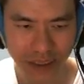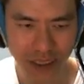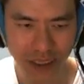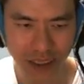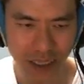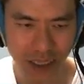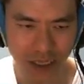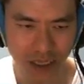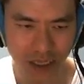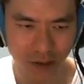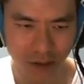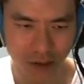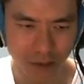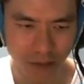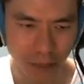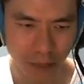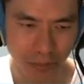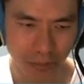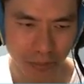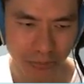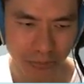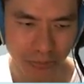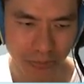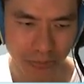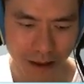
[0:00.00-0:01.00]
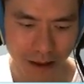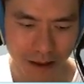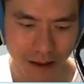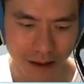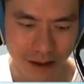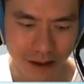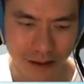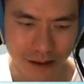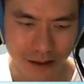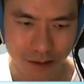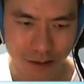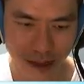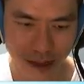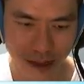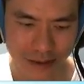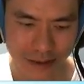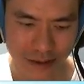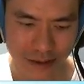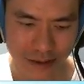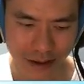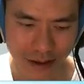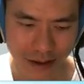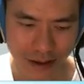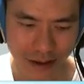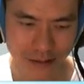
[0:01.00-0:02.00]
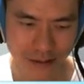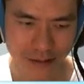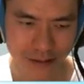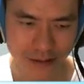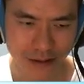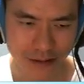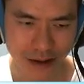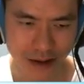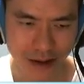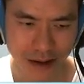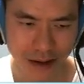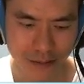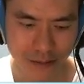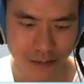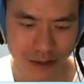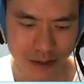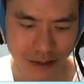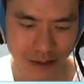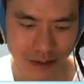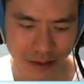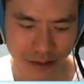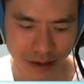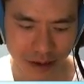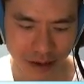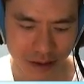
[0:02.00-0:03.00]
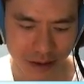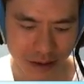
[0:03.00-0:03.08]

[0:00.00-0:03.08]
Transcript: so that's the cat mercenary.